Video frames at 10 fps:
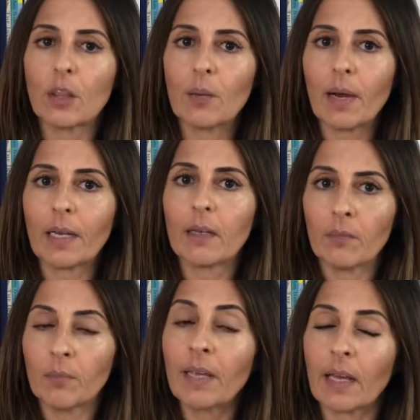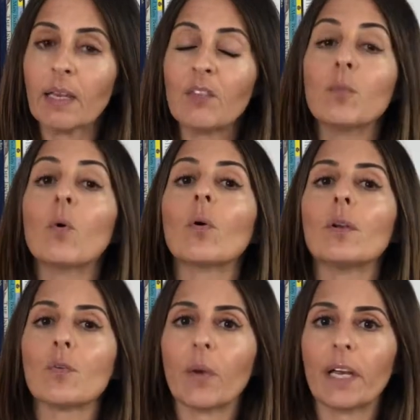they might get even
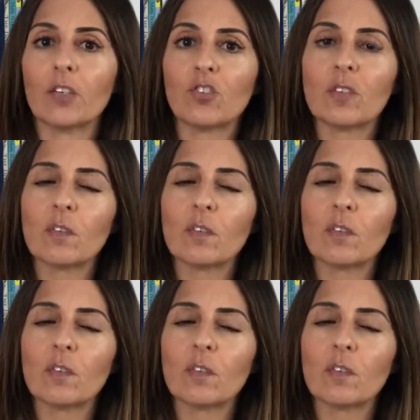more enraged.